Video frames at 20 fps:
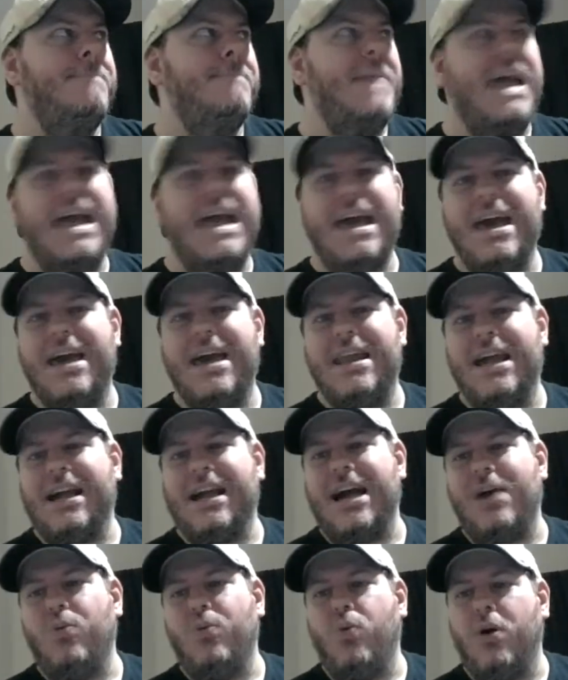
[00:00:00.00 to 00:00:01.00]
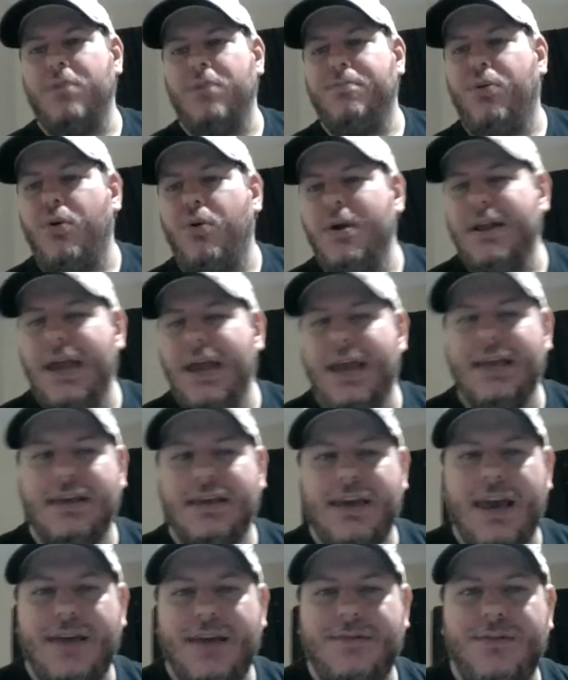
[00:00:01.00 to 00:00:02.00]
And I got
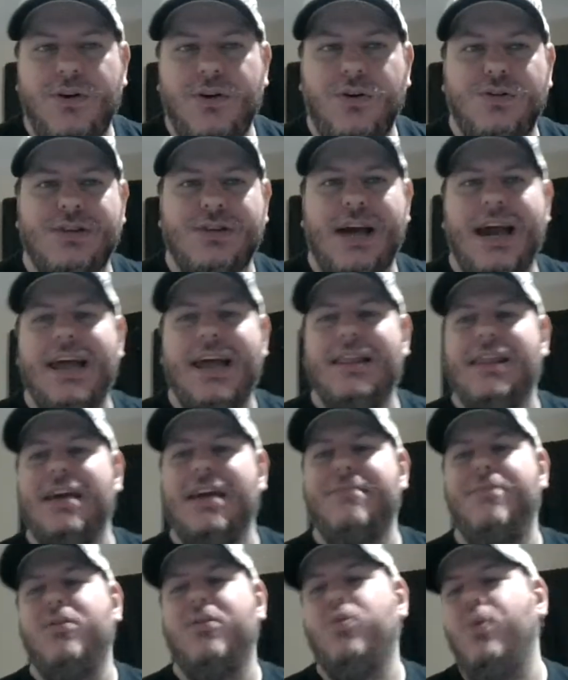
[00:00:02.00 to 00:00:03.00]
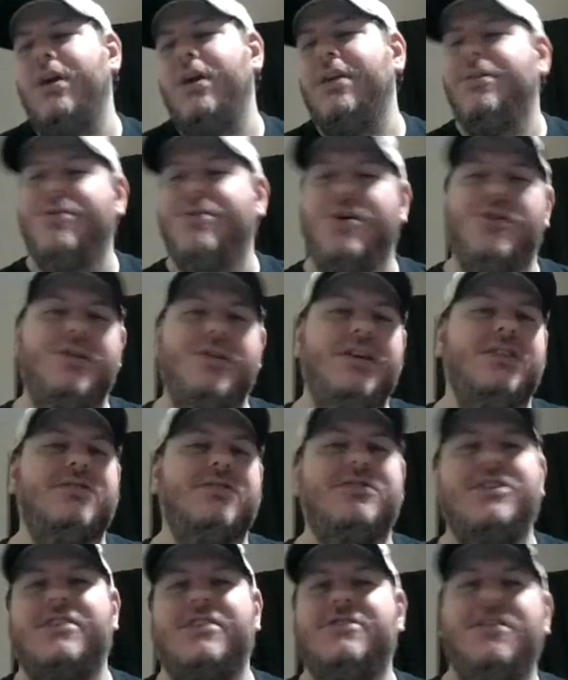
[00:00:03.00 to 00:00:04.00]
1.8K views. I had like between 30 and
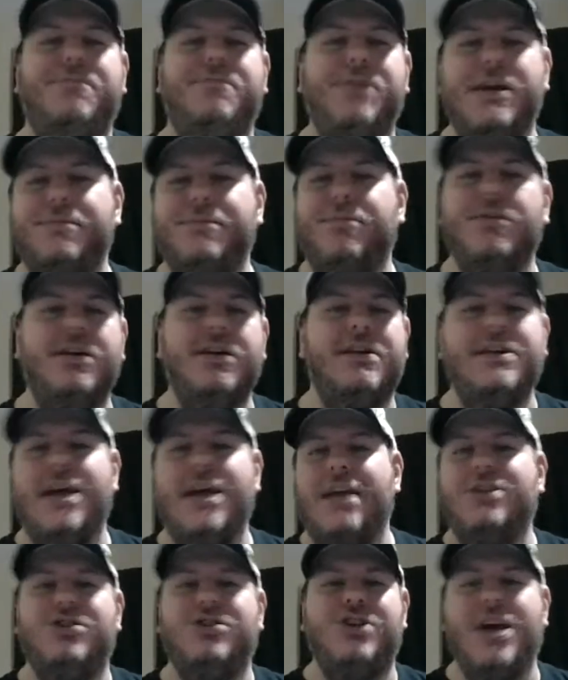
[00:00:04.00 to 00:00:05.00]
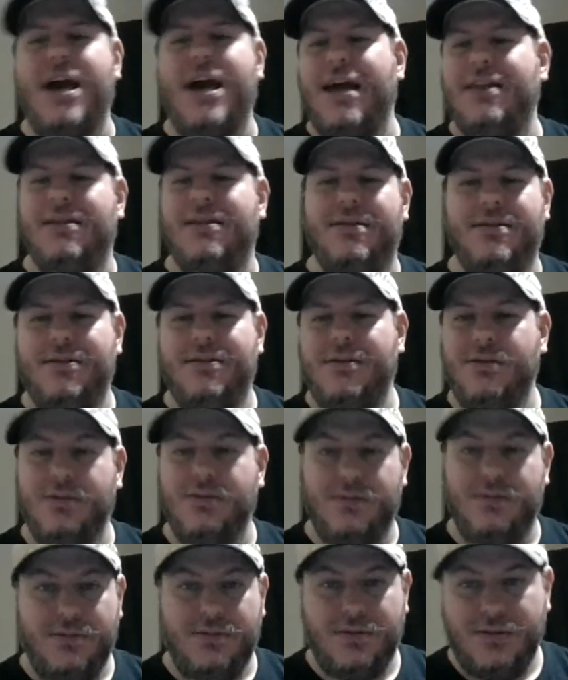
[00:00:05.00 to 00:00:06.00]
60 people in that chat.
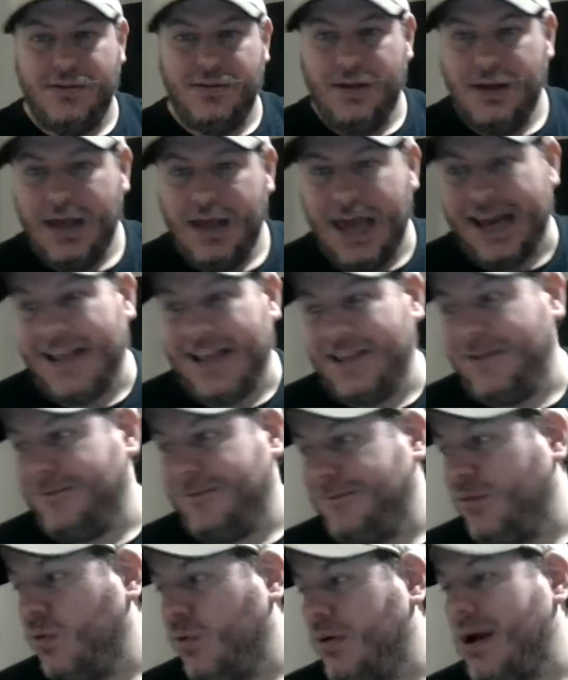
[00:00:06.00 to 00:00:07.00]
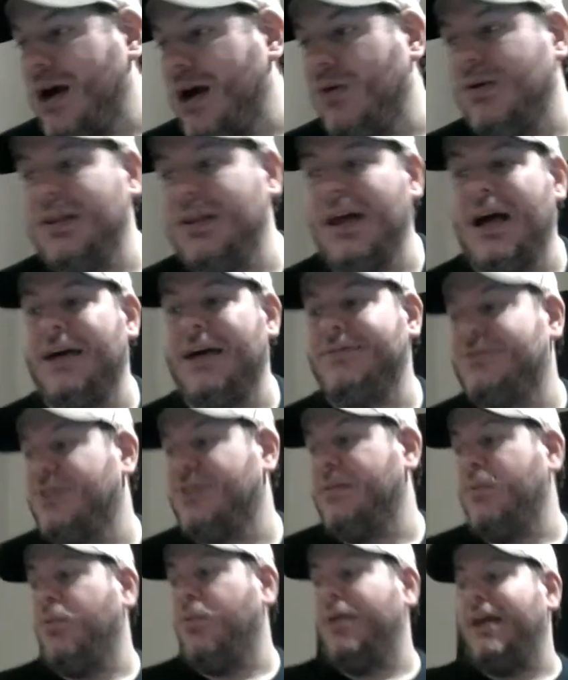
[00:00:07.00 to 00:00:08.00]
And I did a 4-hour live
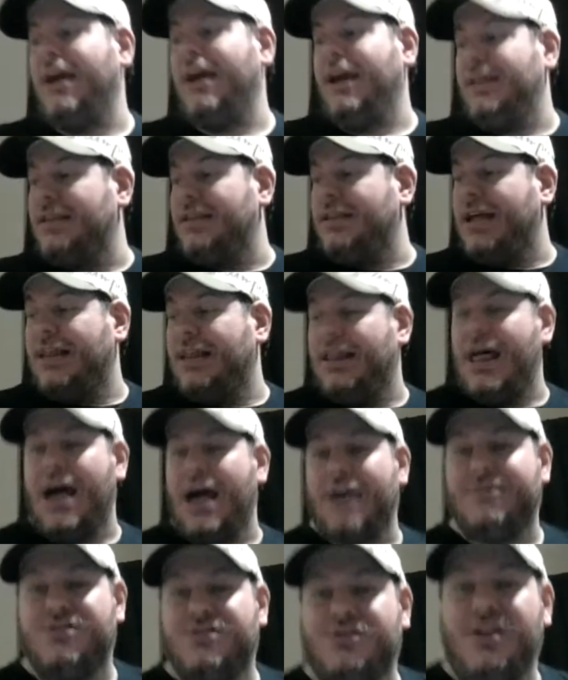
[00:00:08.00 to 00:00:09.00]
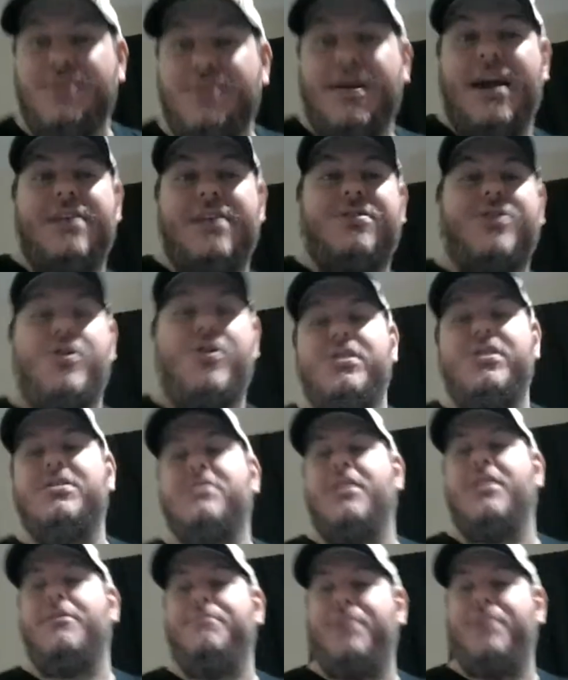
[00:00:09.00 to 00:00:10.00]
stream. And when I ended that live stream, I had
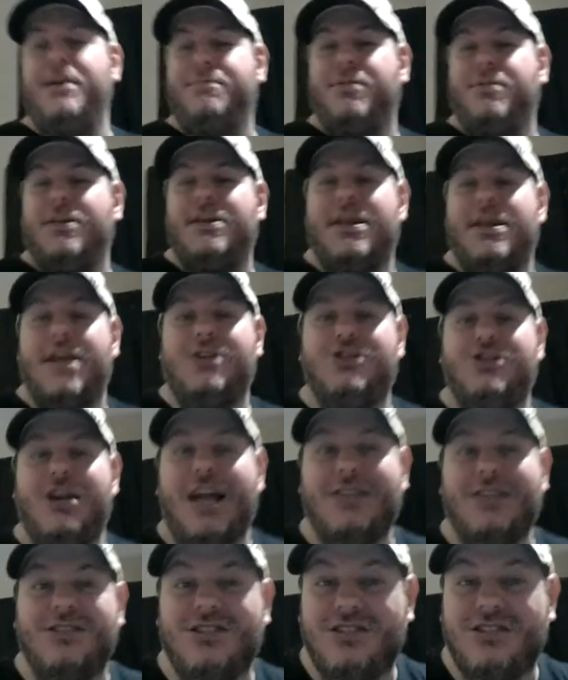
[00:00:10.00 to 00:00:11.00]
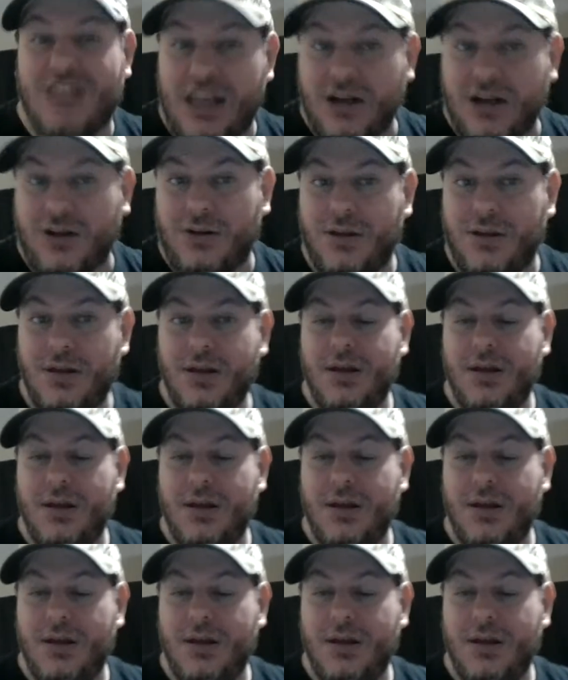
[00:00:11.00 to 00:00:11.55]
30-something people in that chat still.